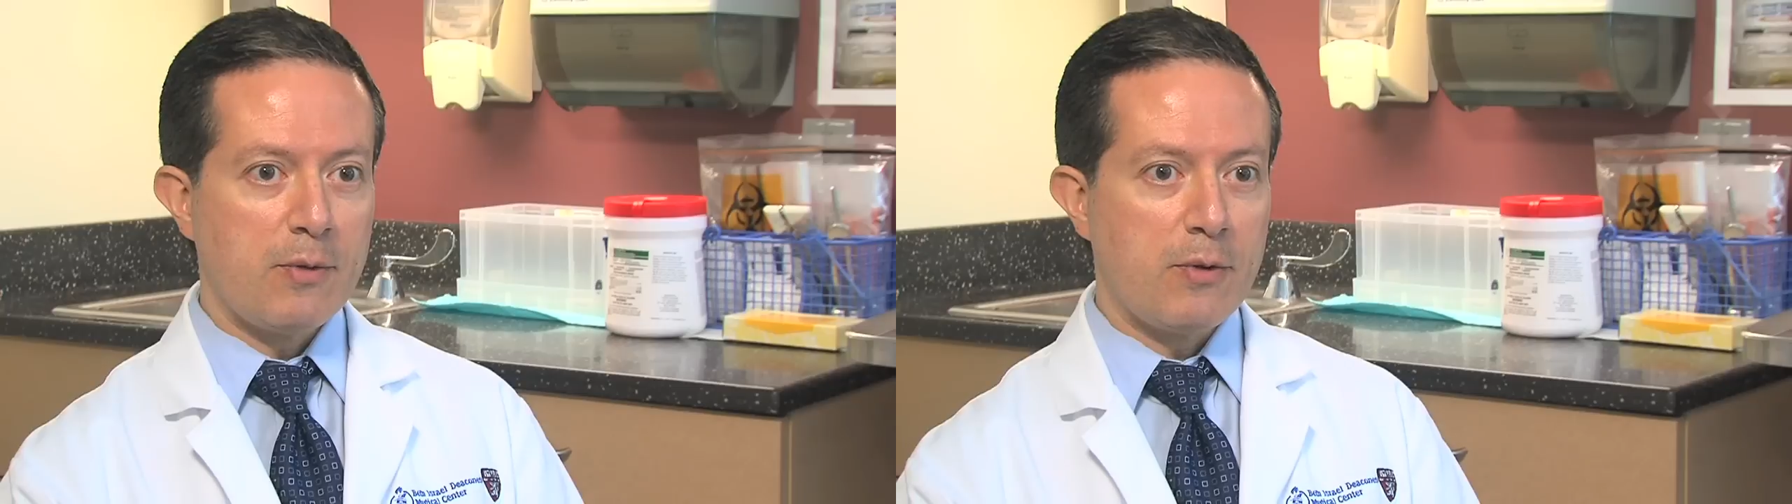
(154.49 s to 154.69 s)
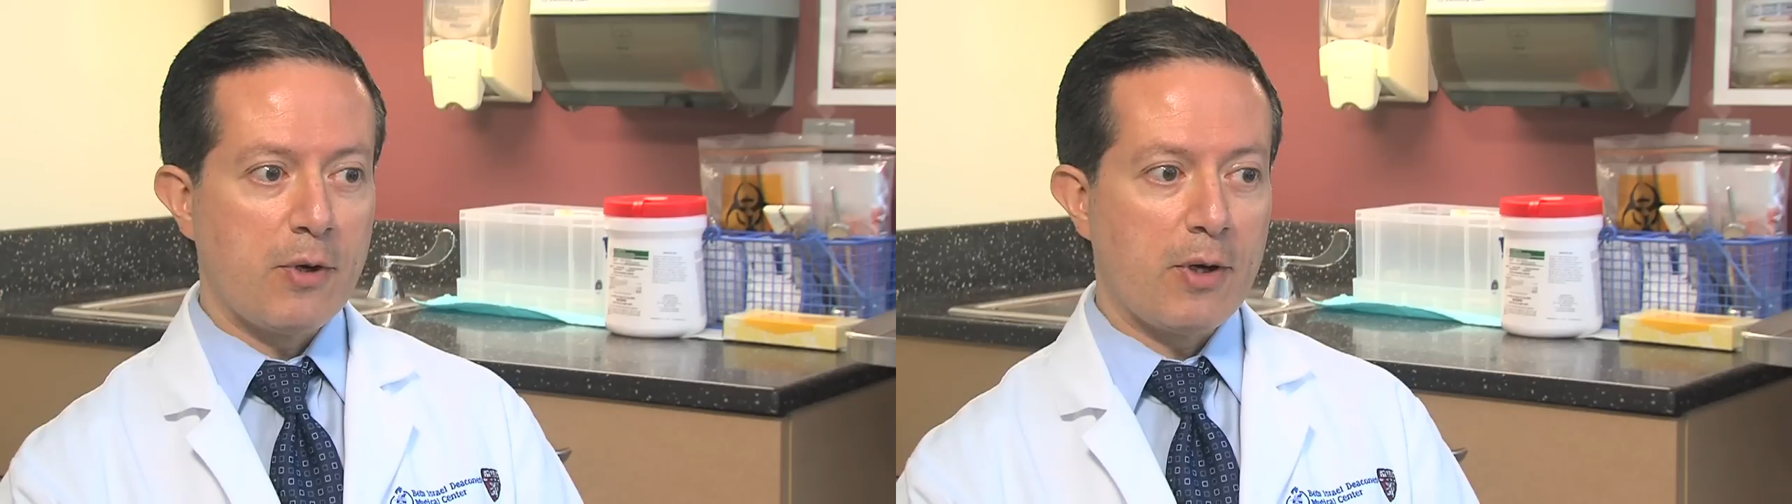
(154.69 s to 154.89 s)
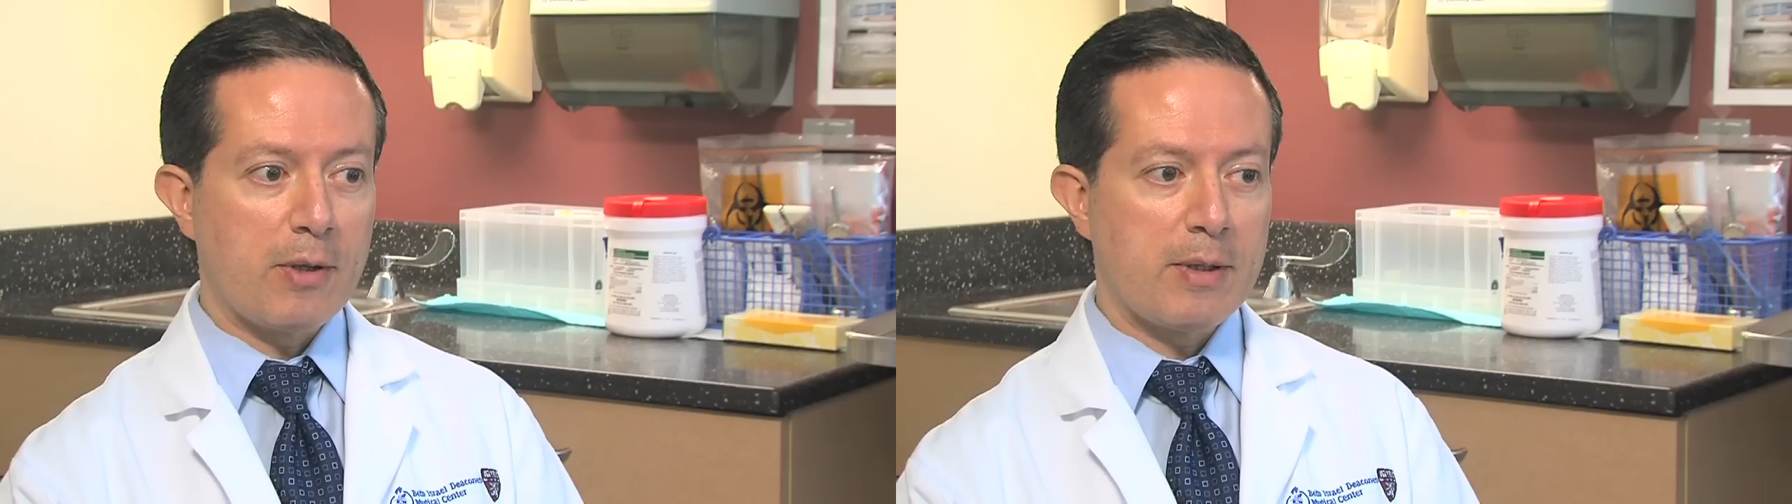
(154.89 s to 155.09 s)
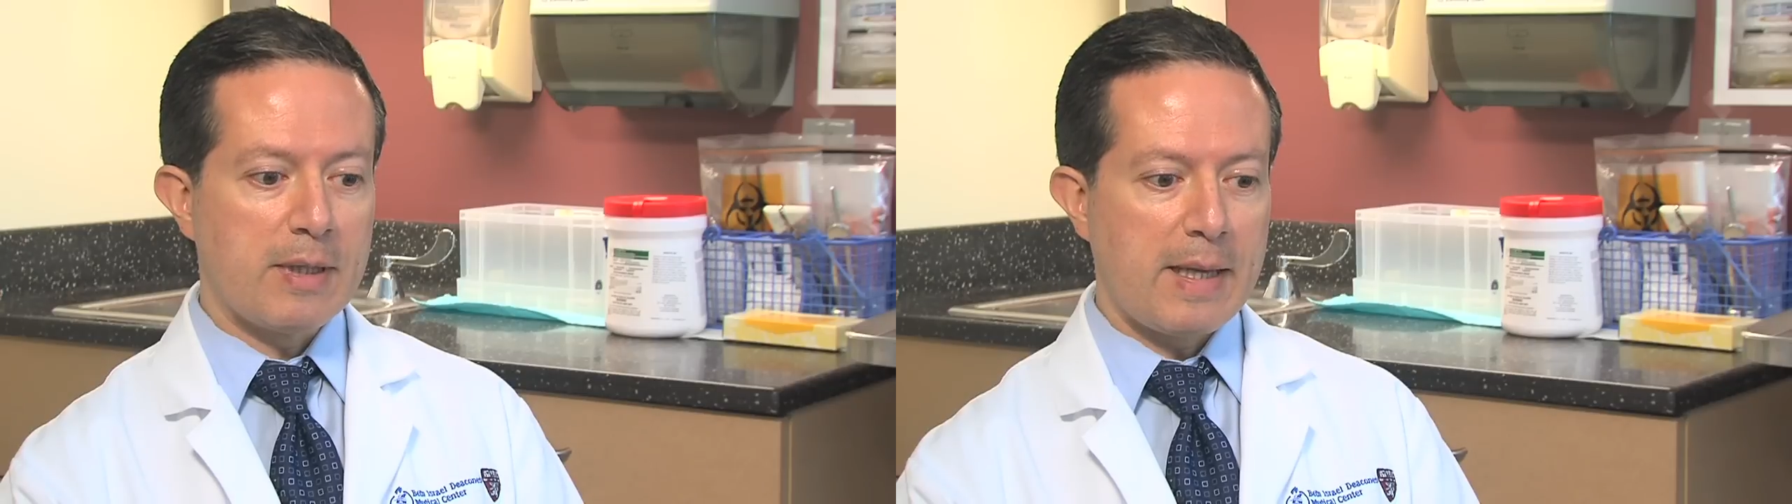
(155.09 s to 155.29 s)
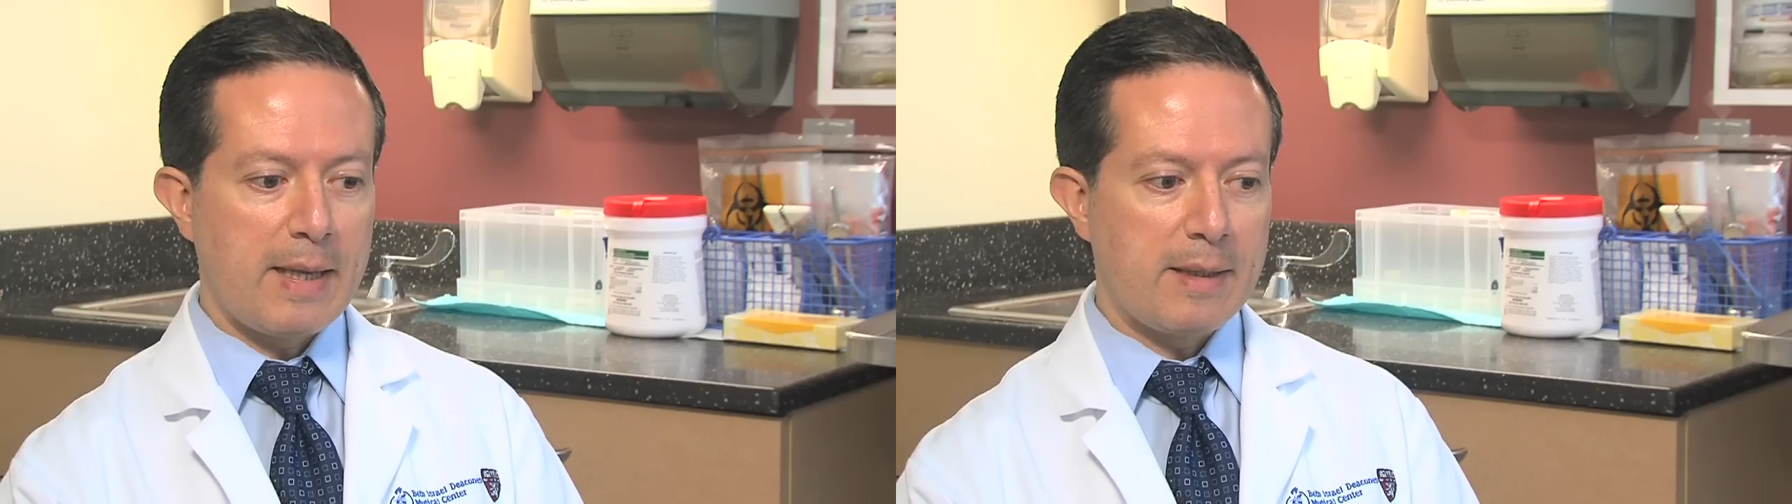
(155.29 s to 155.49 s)
you thought
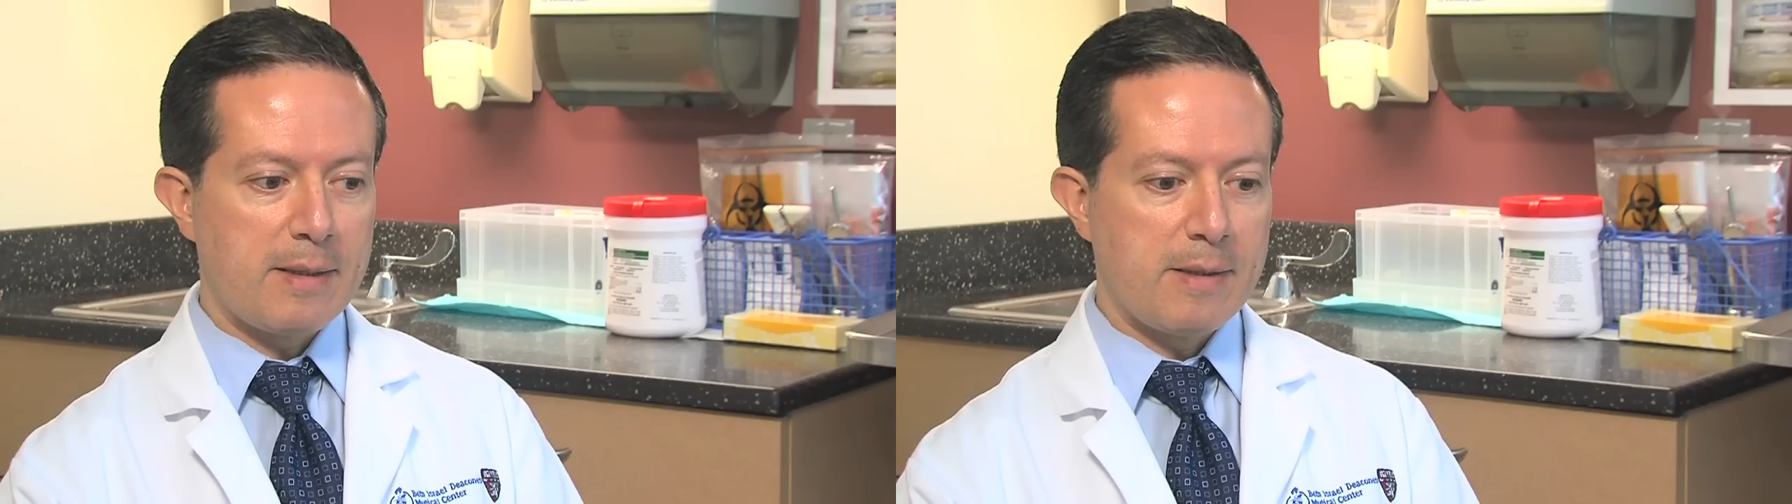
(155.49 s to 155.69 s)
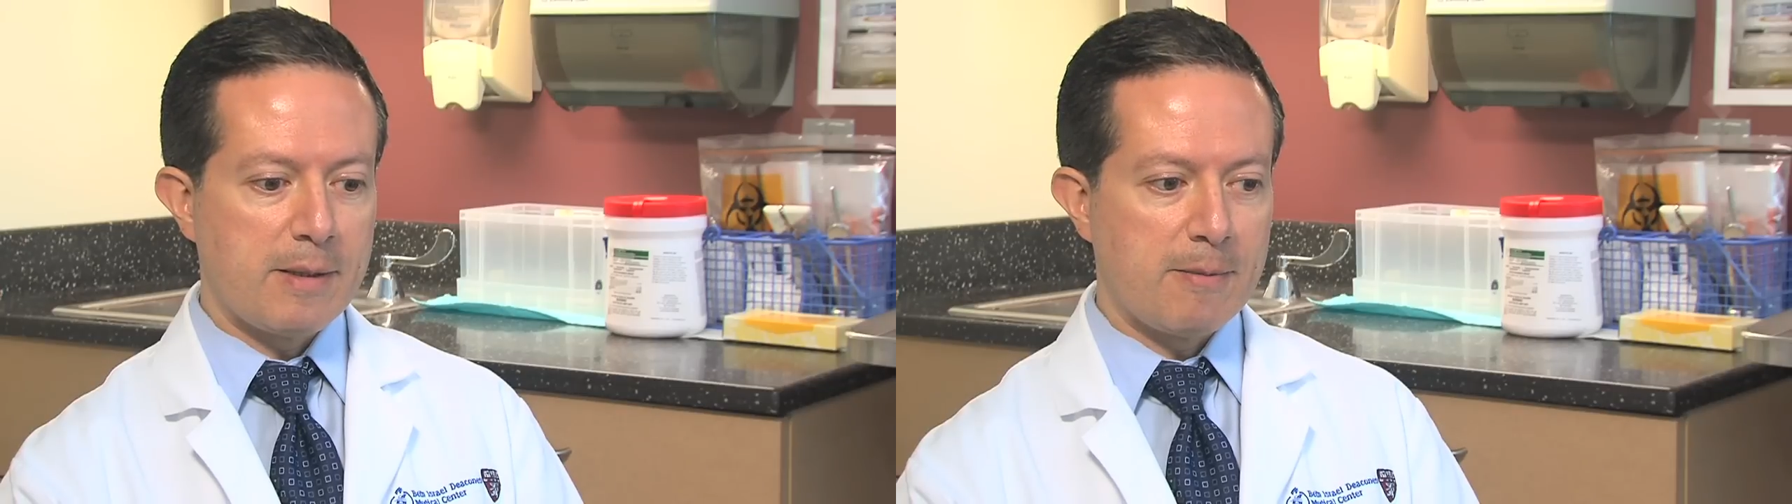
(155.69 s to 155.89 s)
that